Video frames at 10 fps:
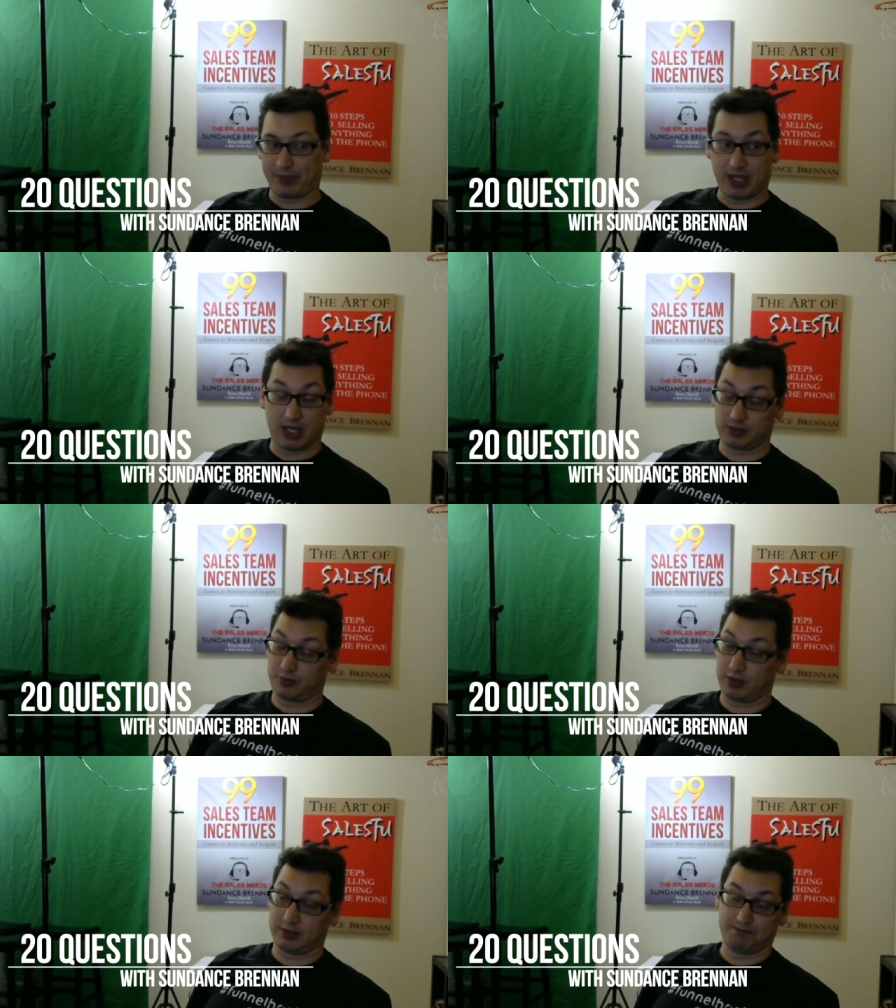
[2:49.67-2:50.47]
and that was
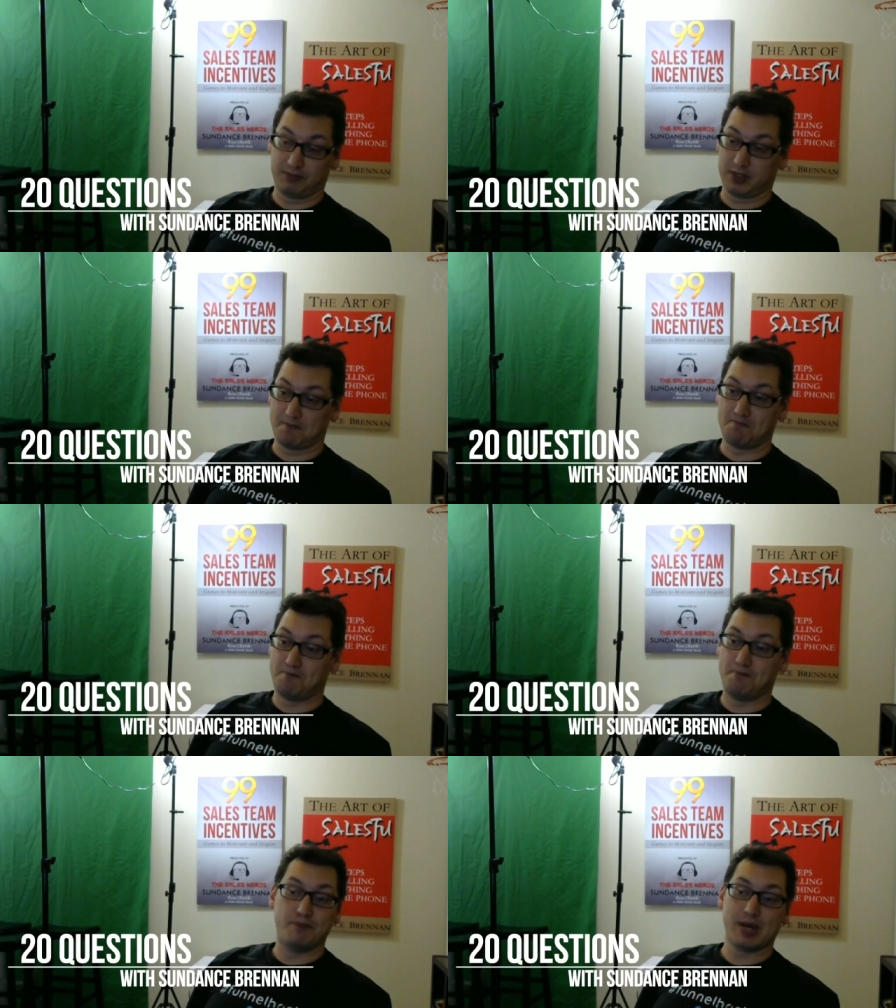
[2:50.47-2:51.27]
one of the
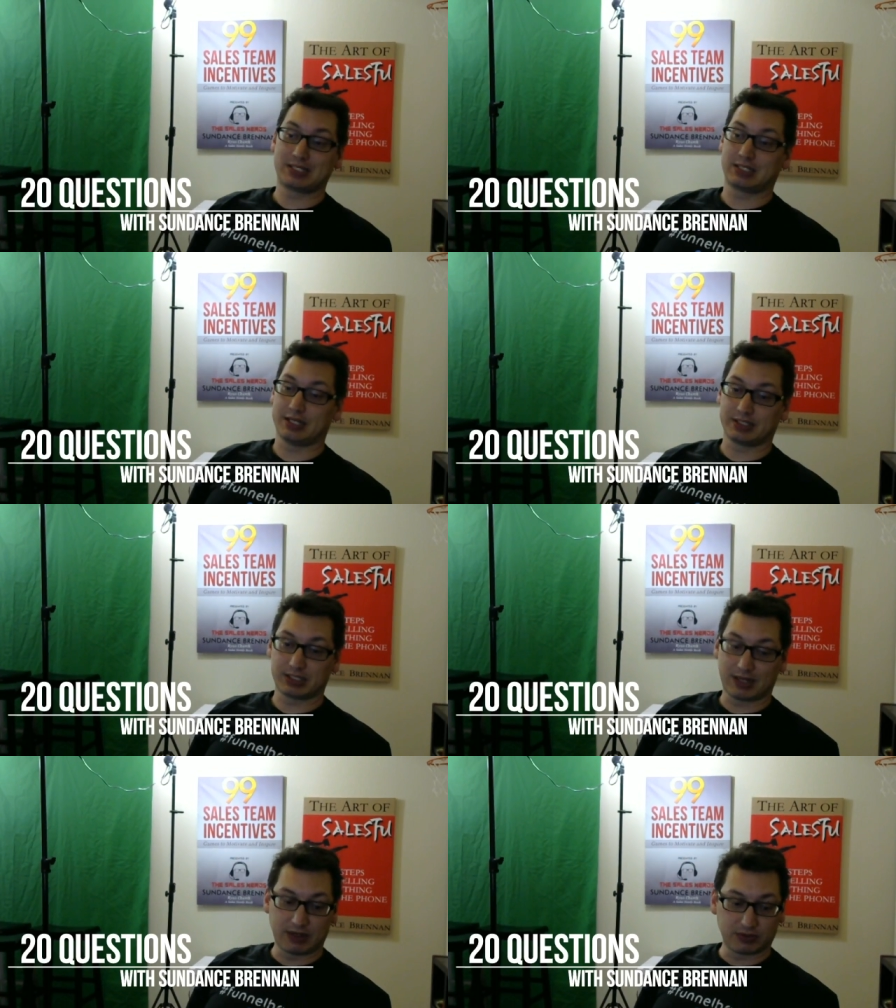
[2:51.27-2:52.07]
best
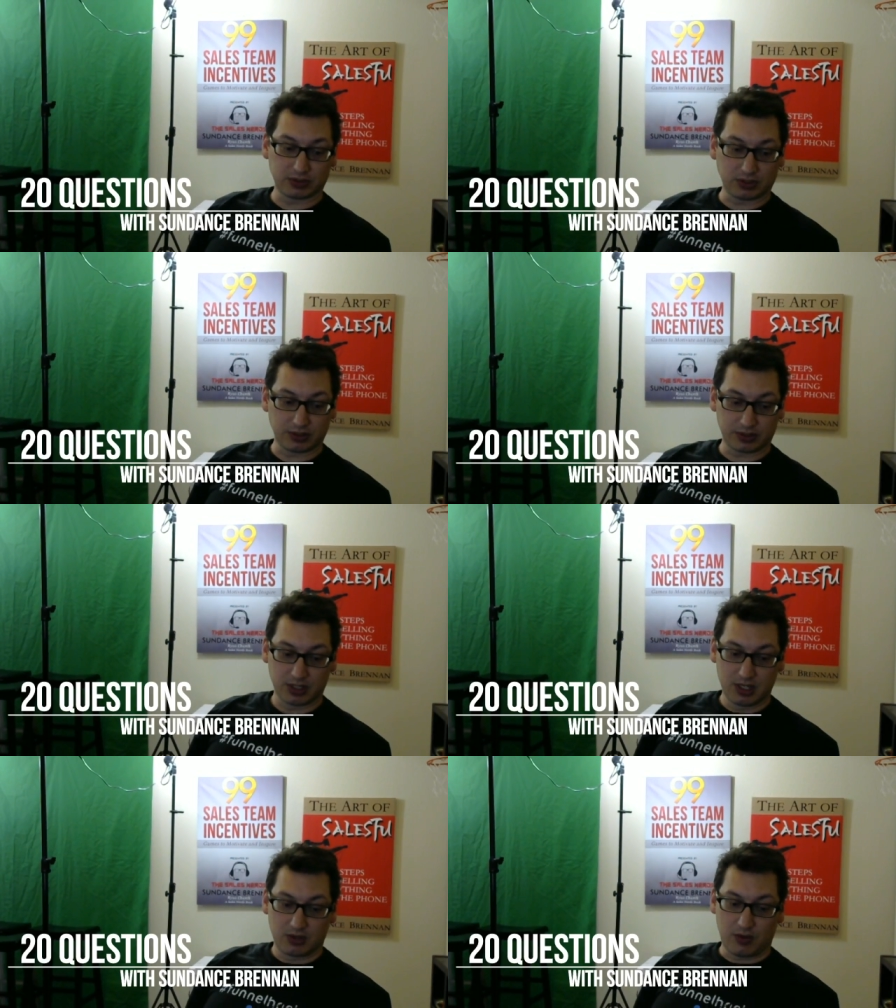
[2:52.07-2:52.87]
lessons I've ever learned,
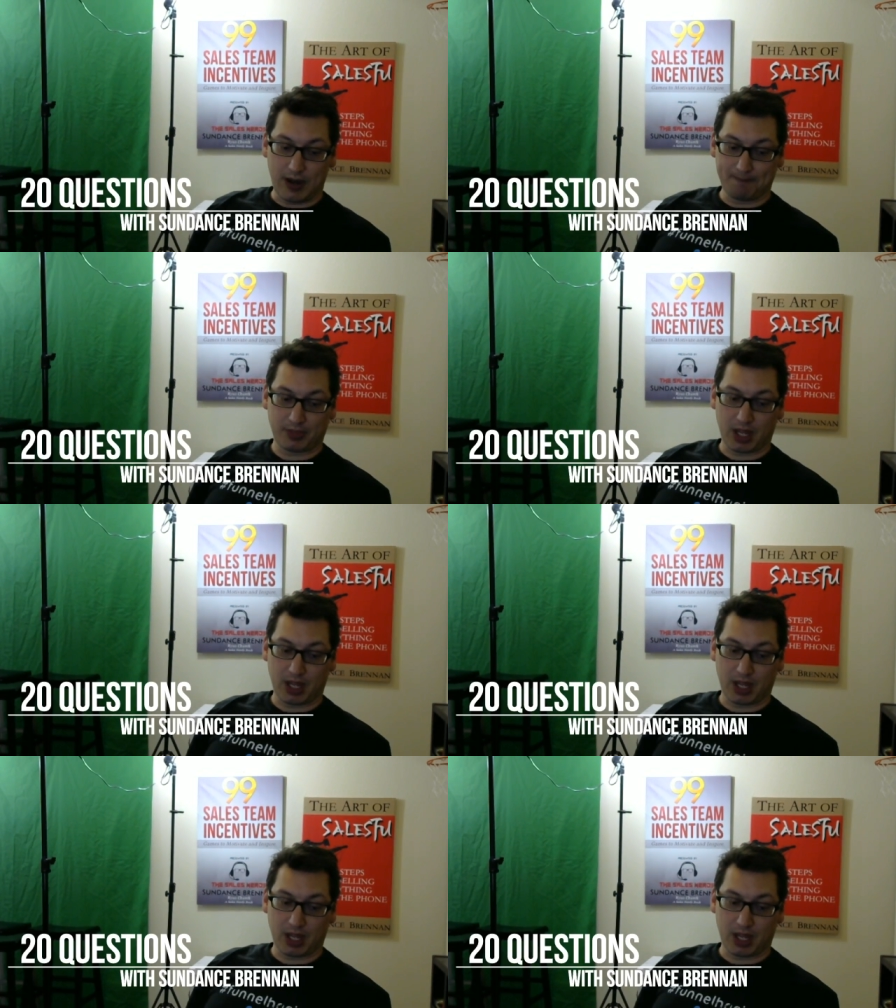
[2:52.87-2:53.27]
right?